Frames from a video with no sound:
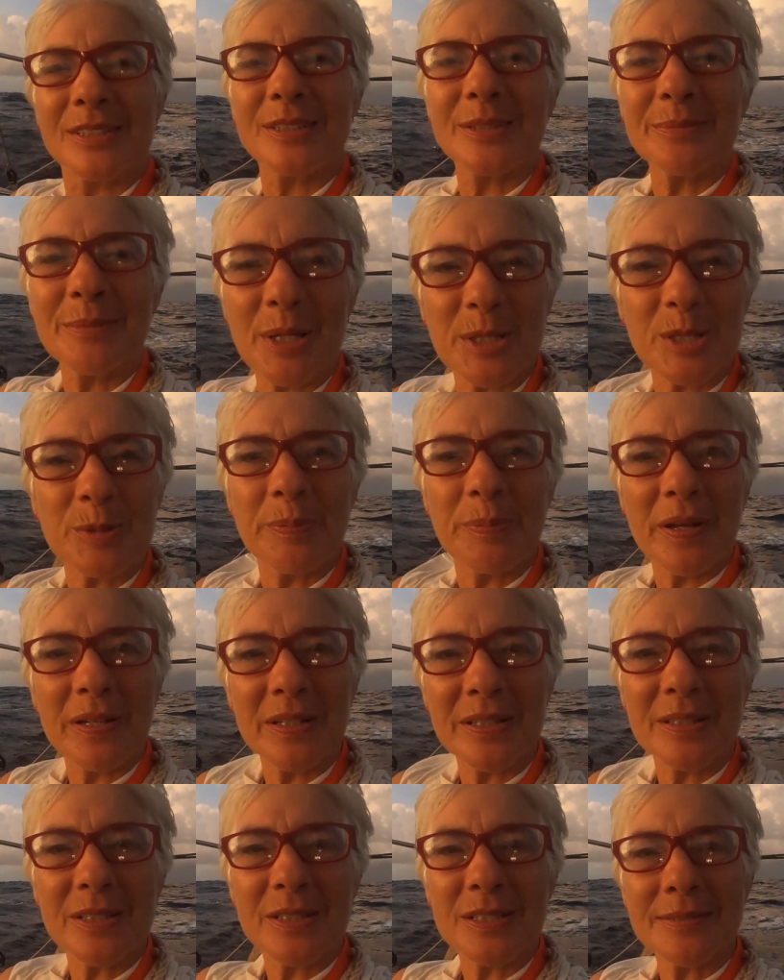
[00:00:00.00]
Much better
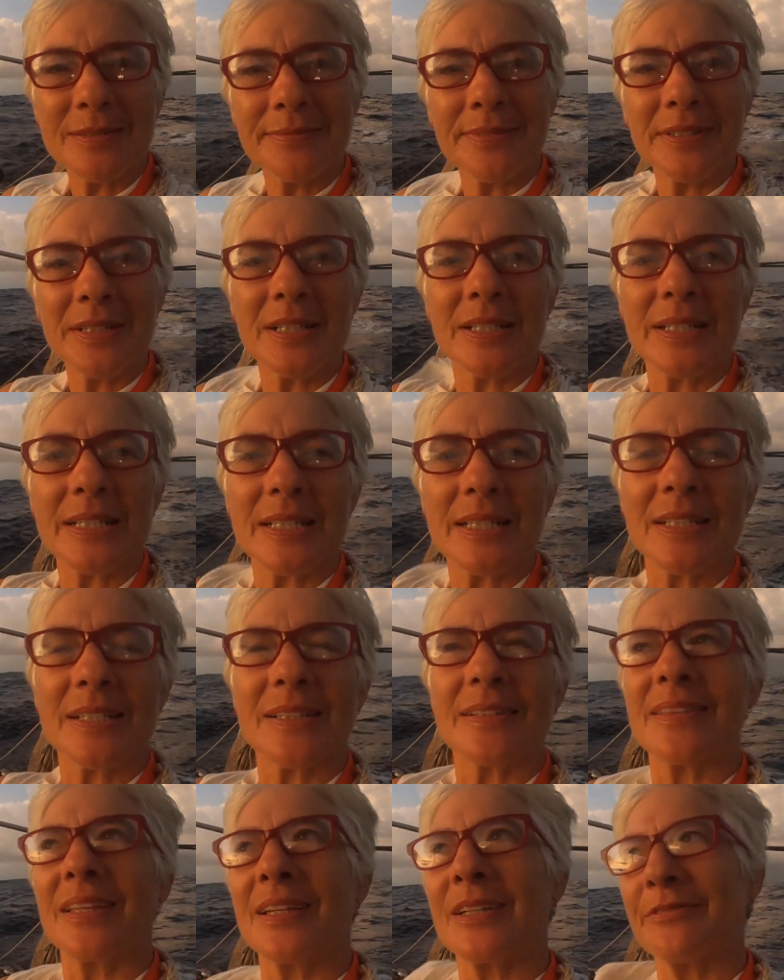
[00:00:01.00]
this
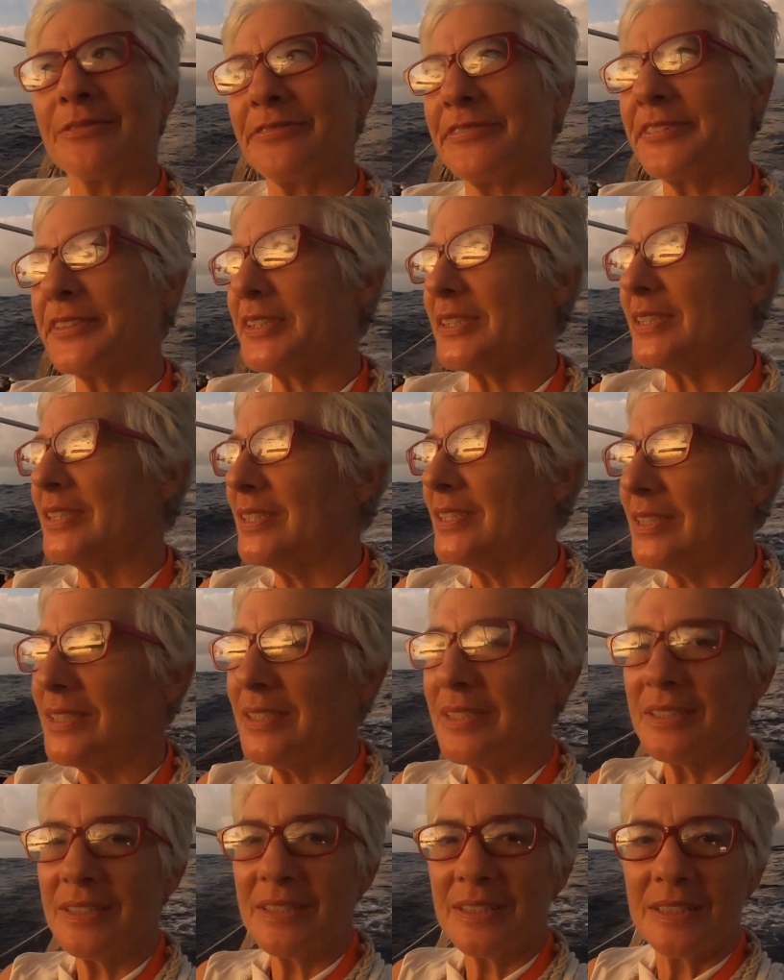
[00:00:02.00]
morning,
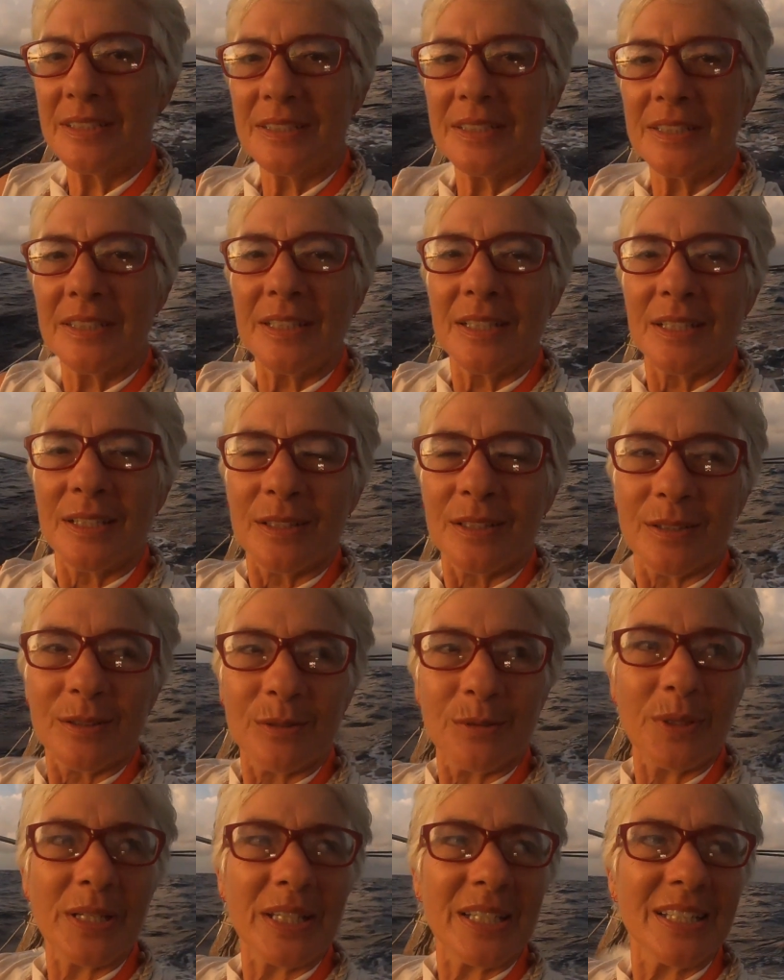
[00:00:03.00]
thankfully. The
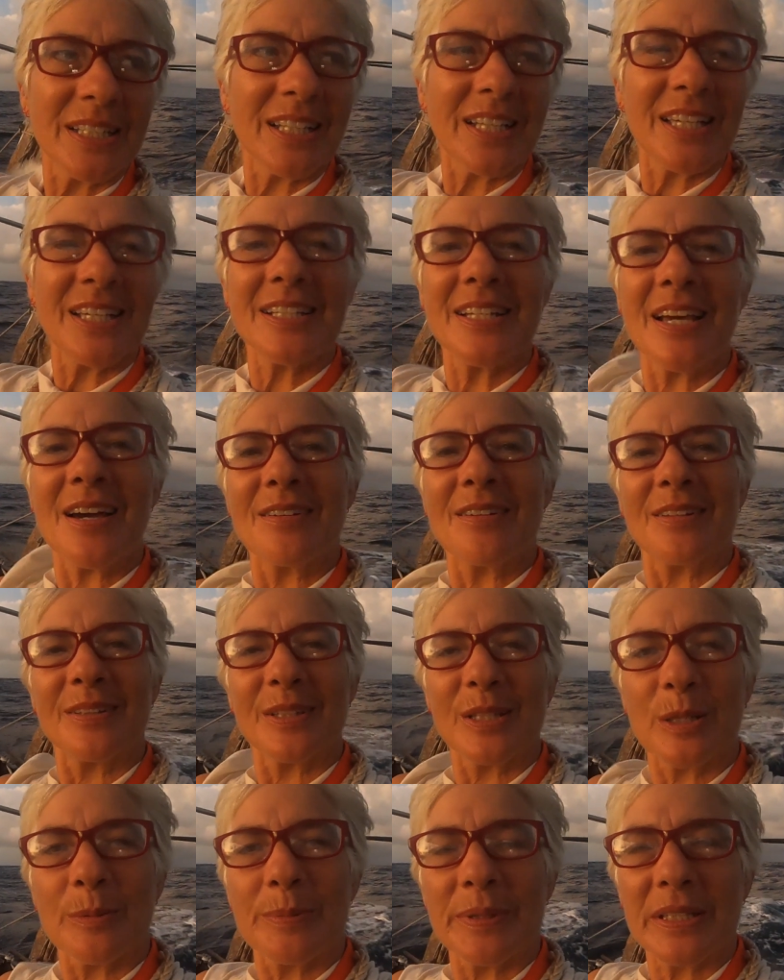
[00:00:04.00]
wind laid down a
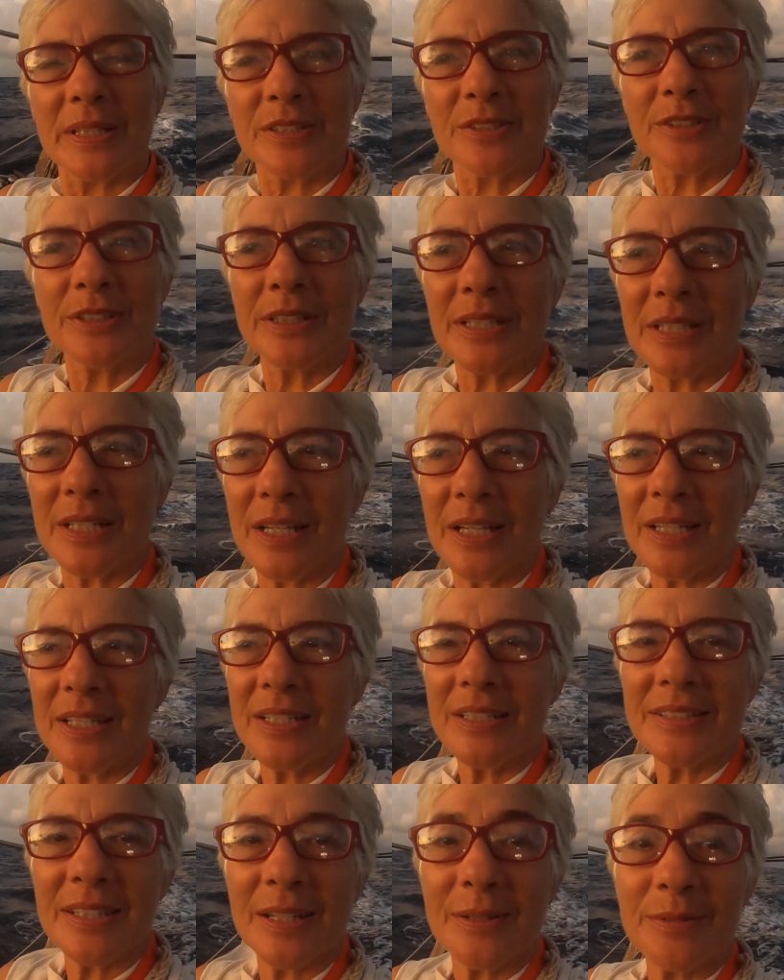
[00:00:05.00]
little bit during the
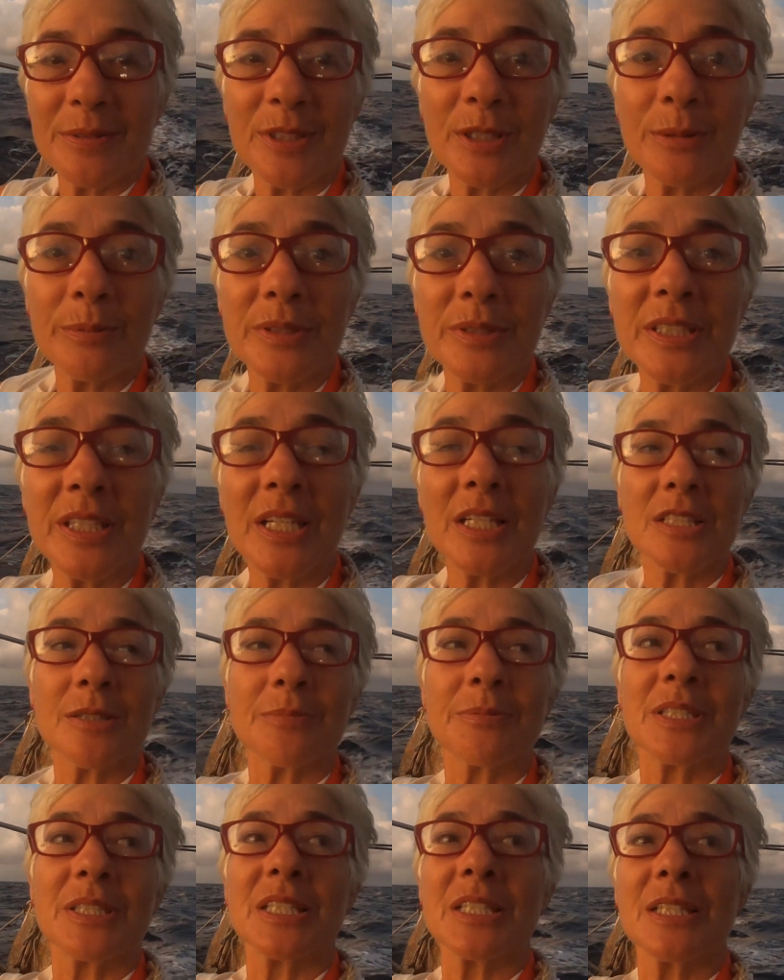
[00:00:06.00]
night. I was able to get
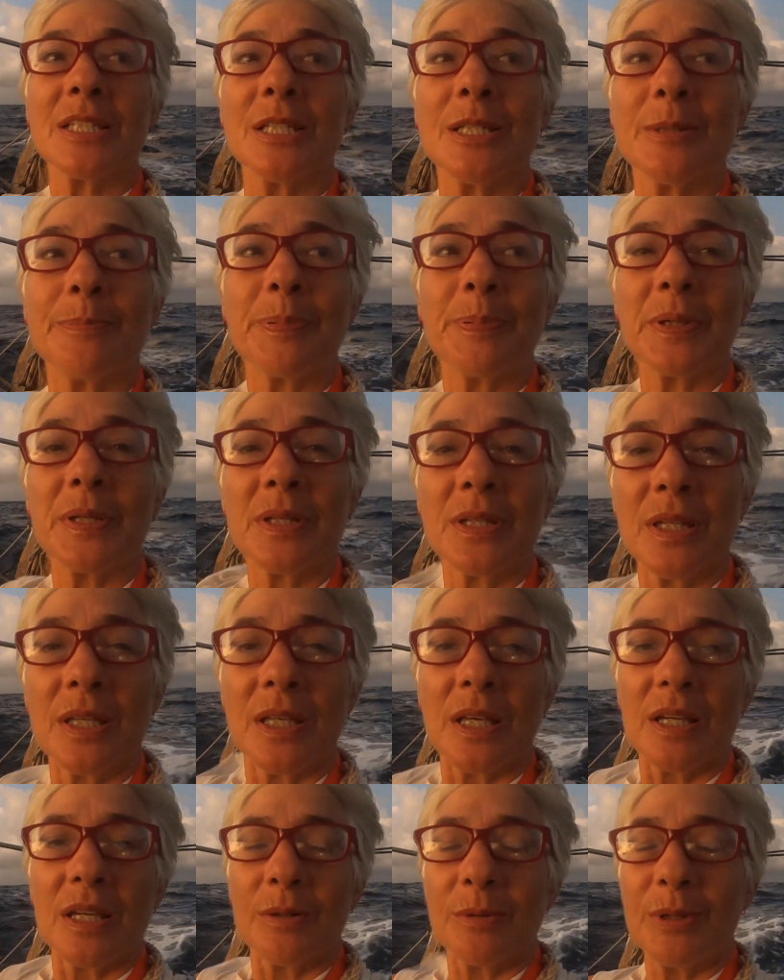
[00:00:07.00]
some sleep.
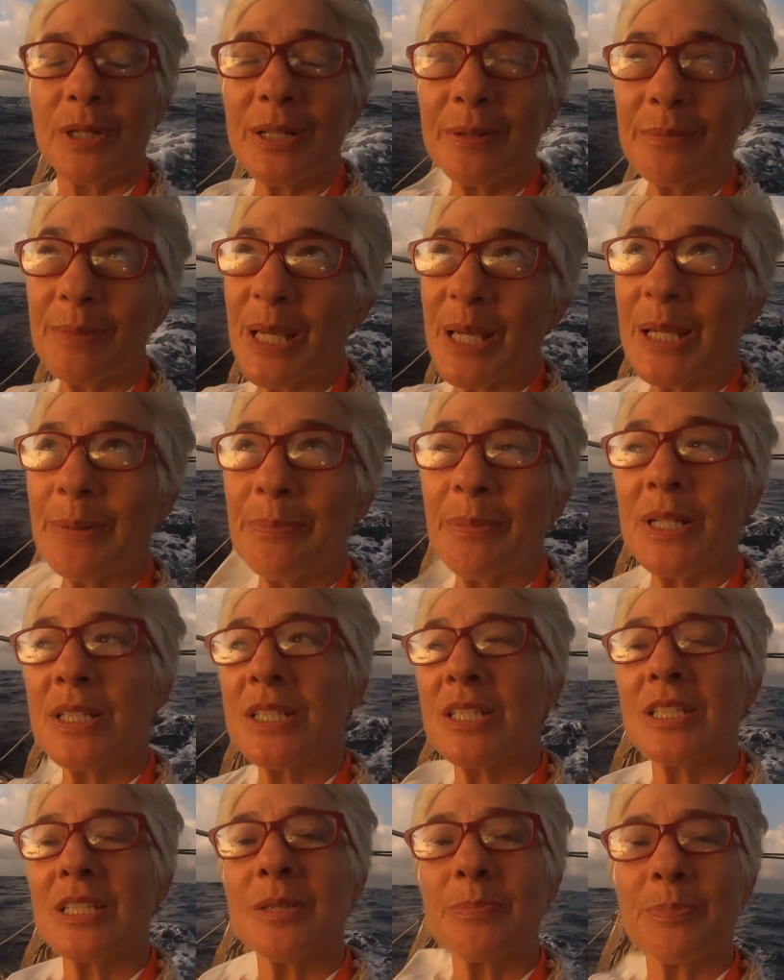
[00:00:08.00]
We didn't make
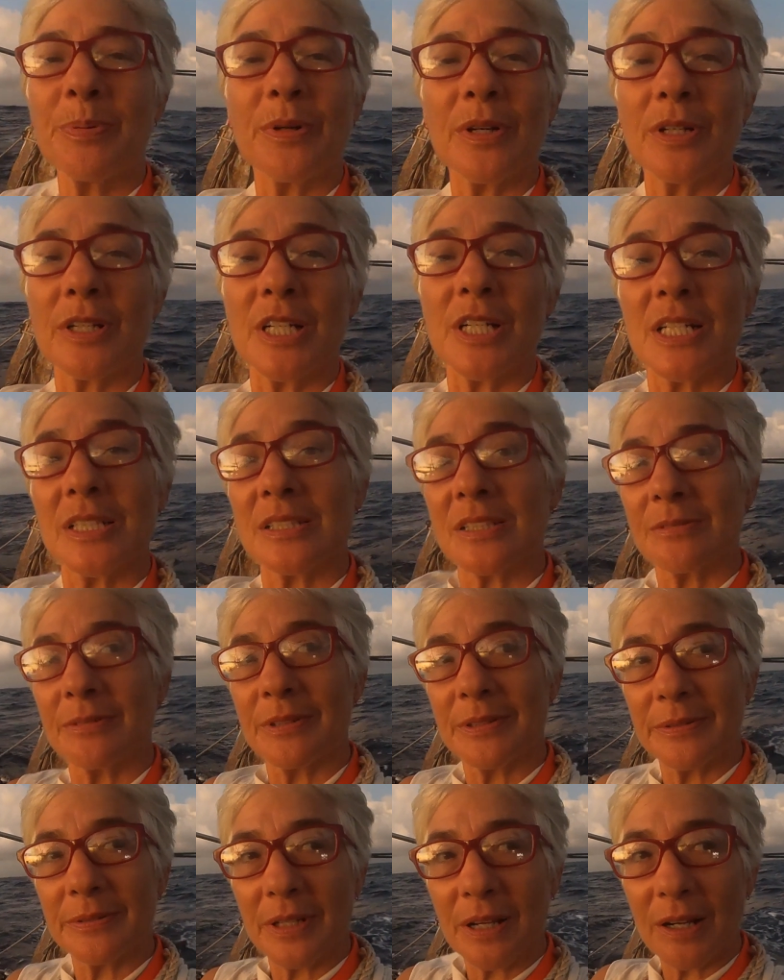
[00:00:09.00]
much progress.
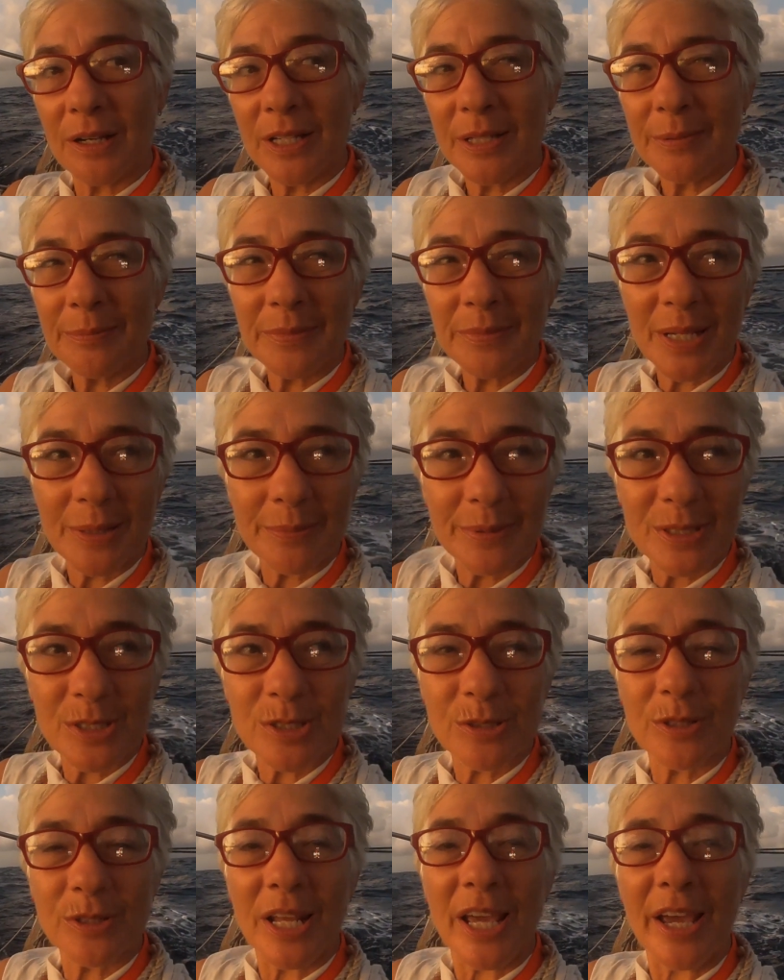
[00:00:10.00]
We were going maybe
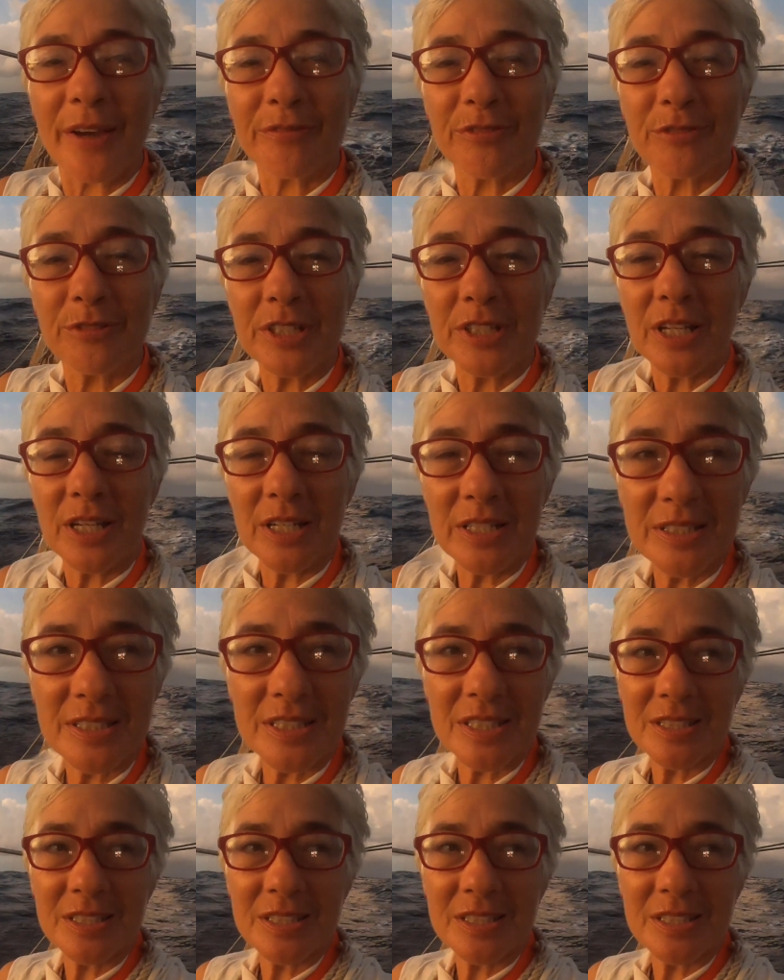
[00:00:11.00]
2.5, 3 knots